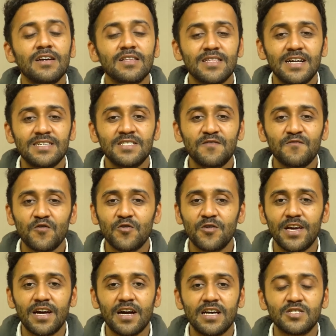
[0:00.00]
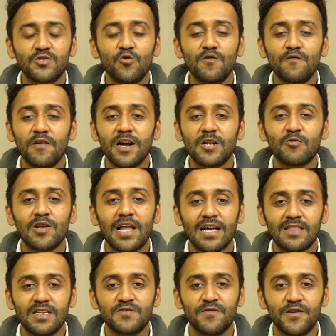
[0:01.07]
That's it for today, guys. Don't forget to
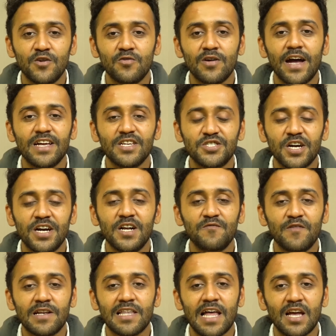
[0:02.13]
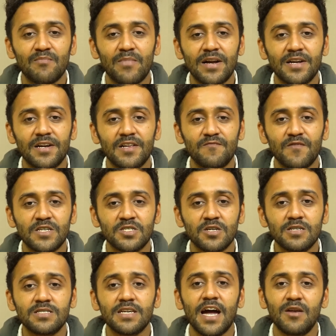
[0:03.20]
like this video and share it with like-minded
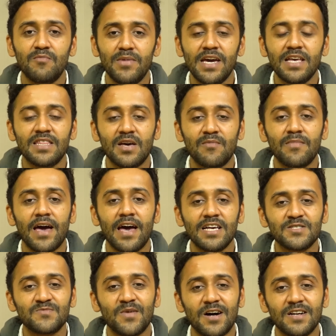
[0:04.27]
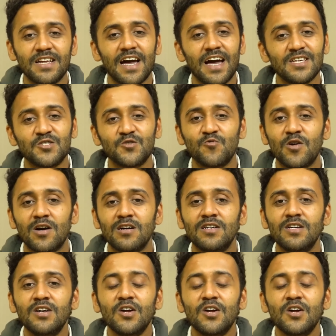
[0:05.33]
investors and make them as smart as you are.